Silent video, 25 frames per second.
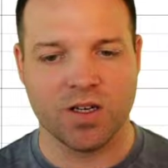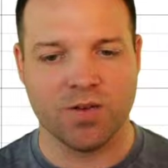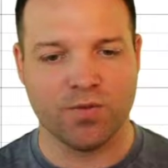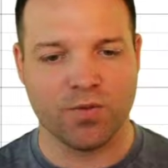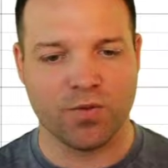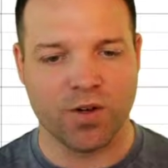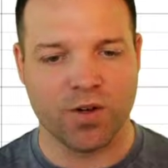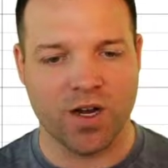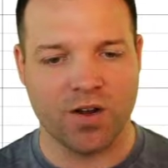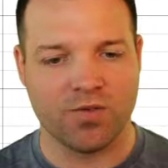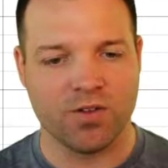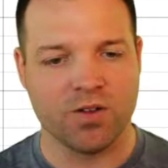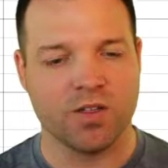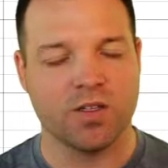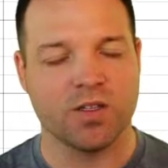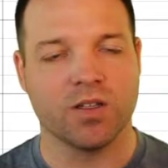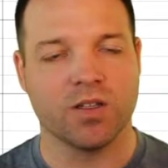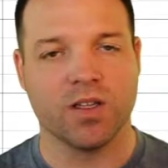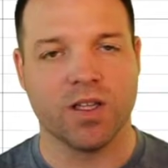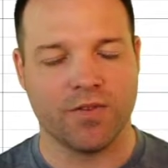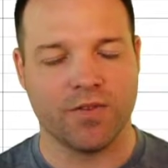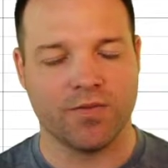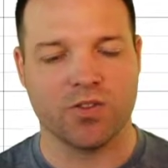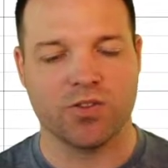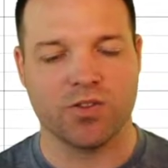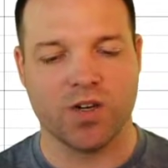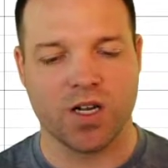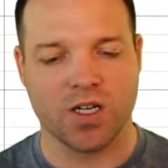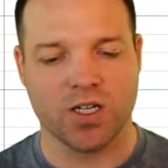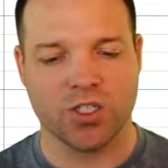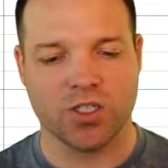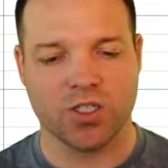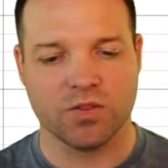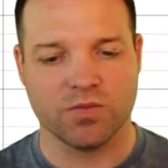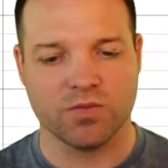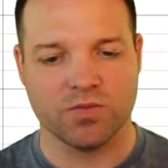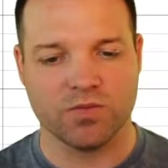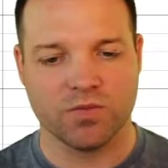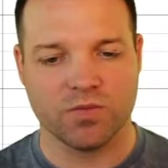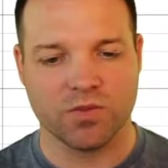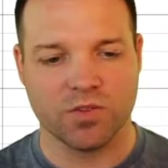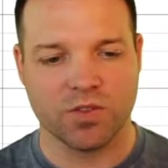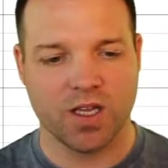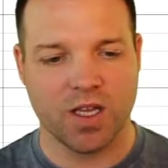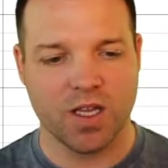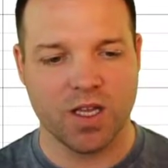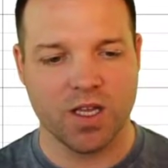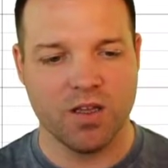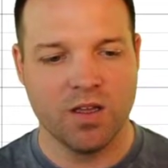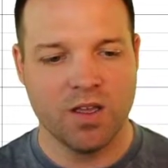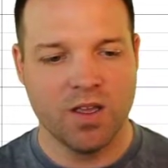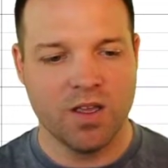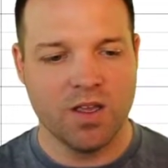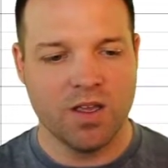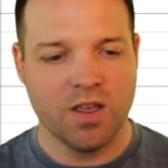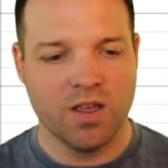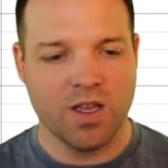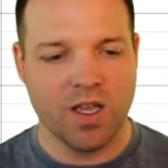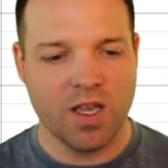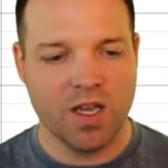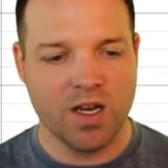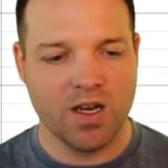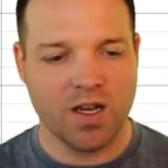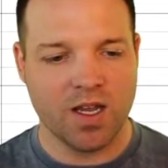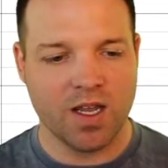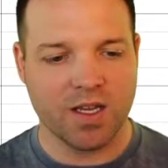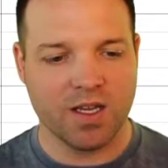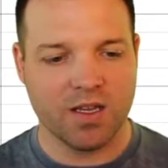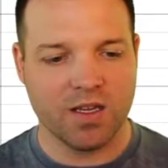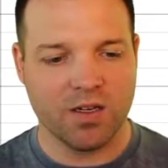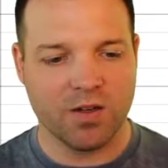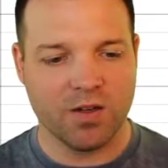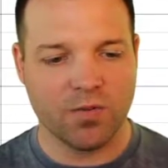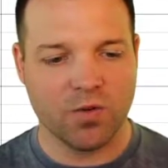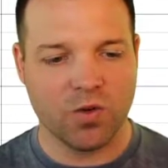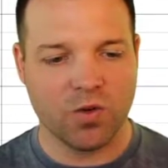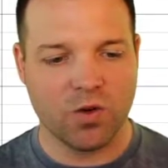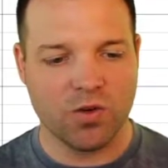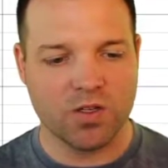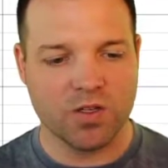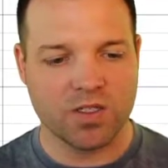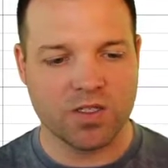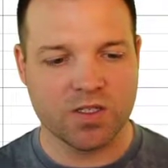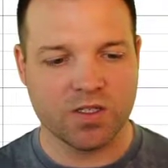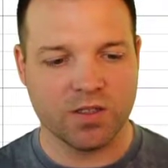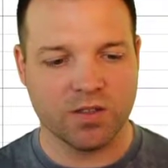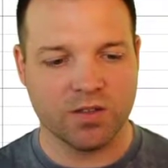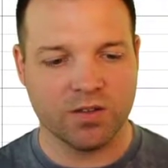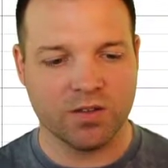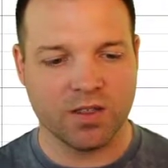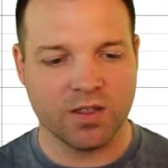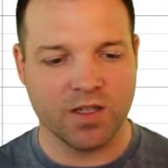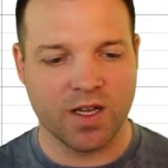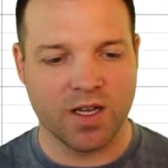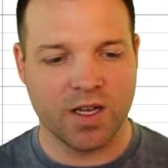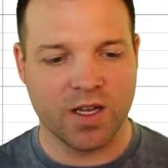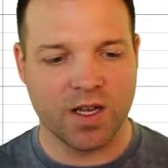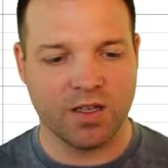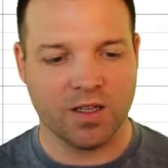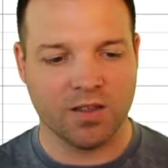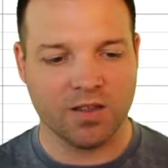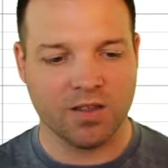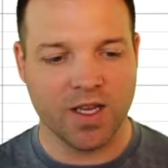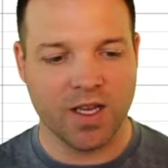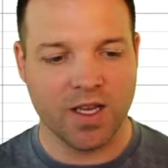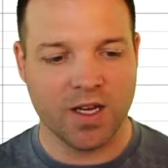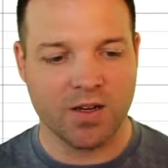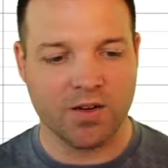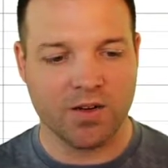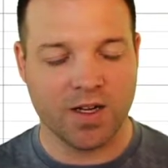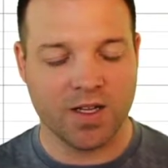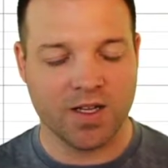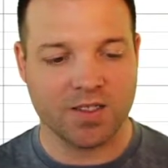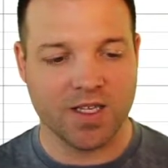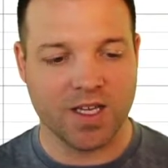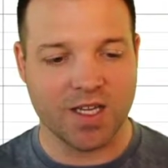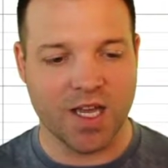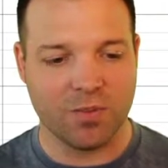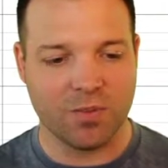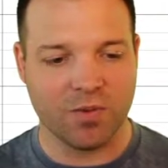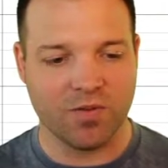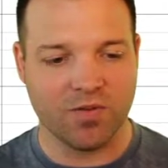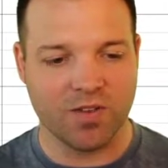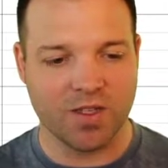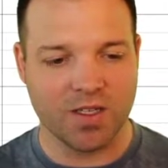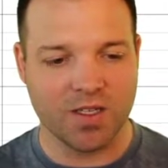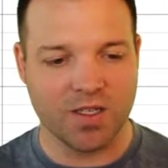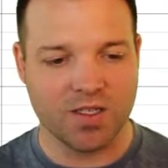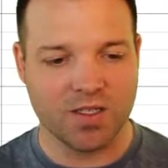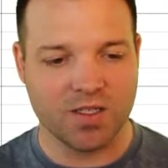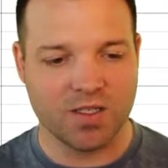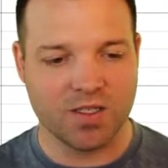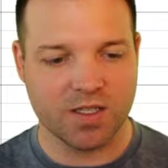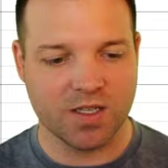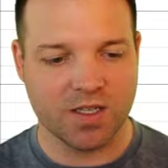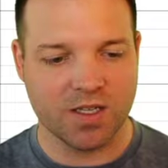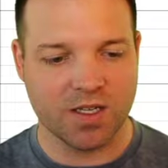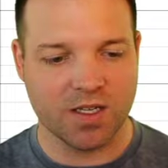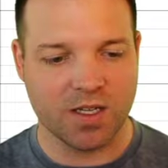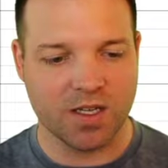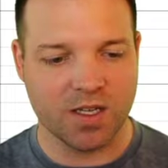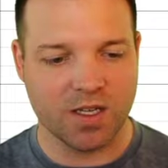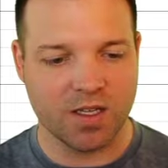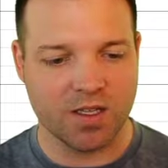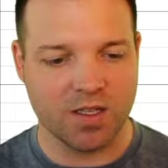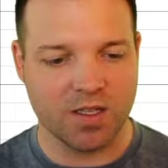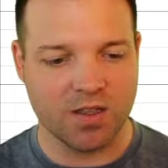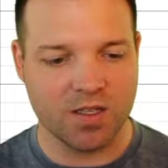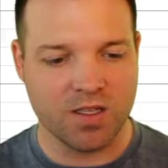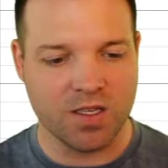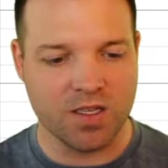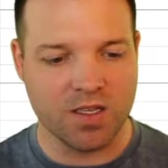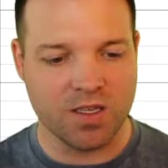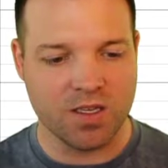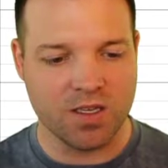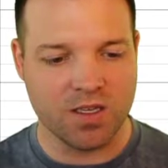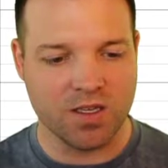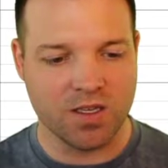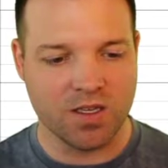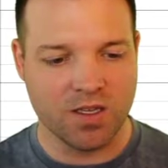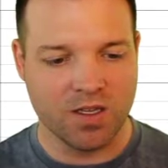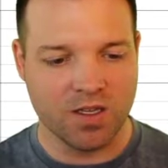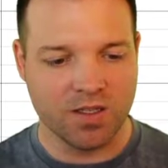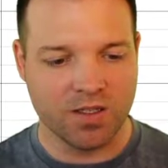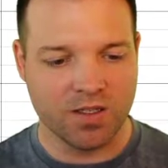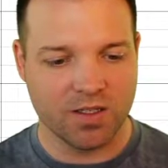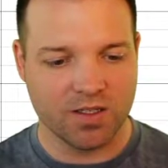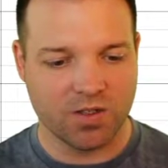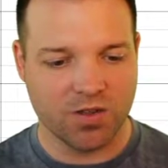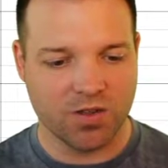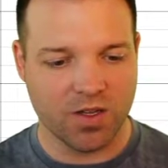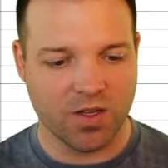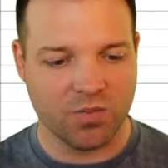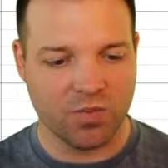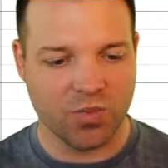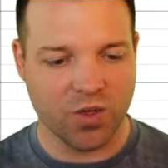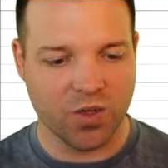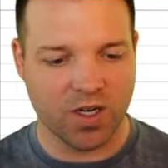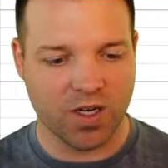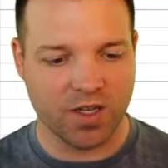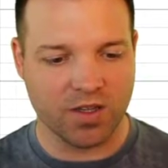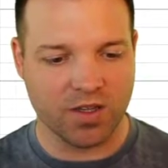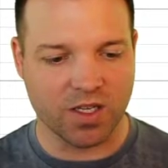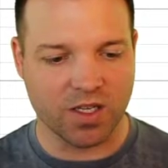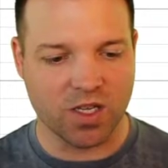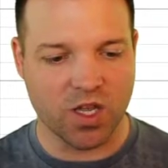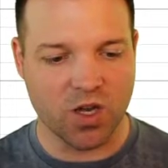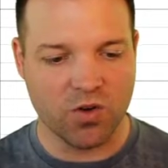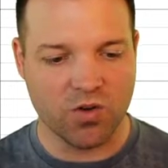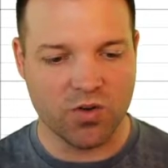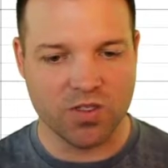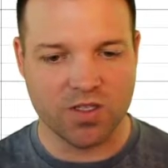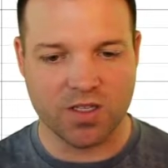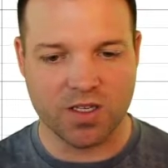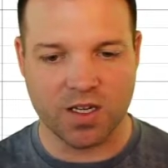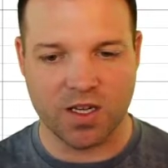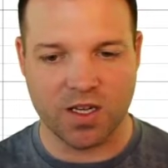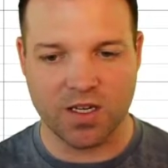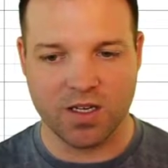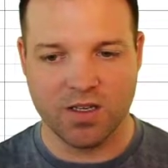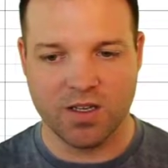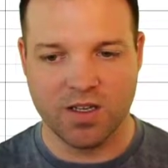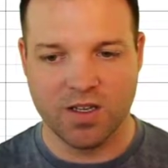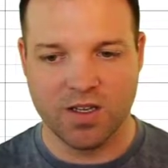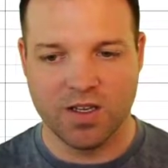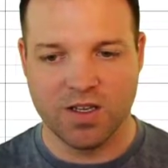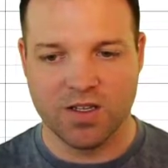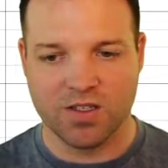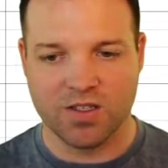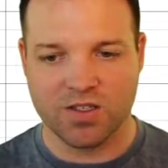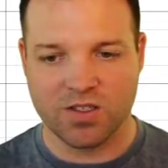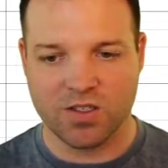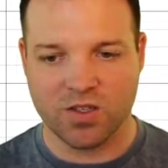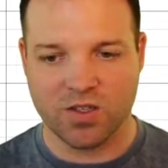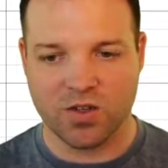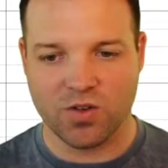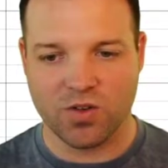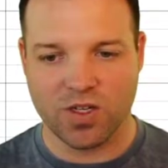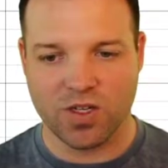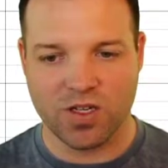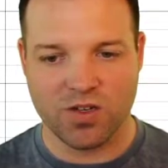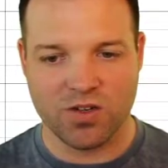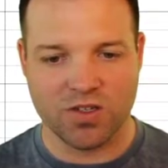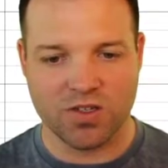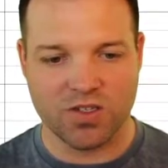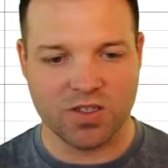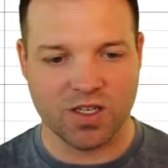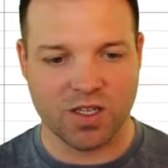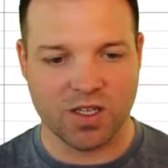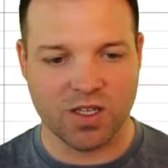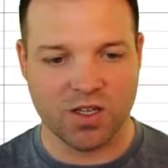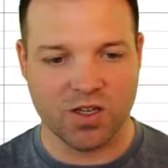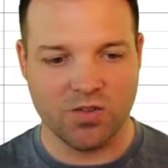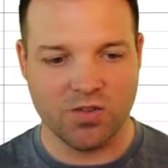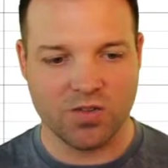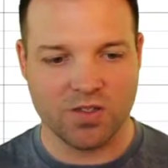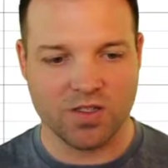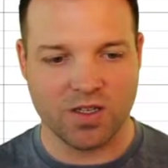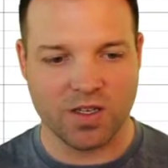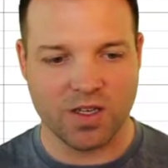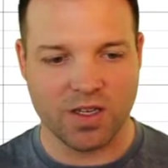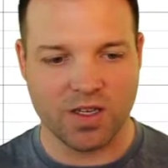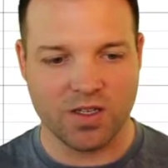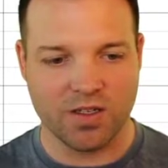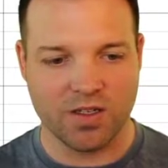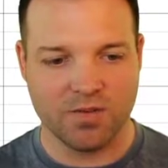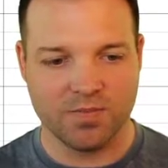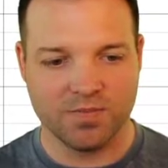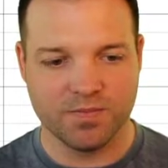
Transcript: forever in the left direction. Okay, and I can of course layer on top of this let's go ahead and put on the cosine. So here's the cosine.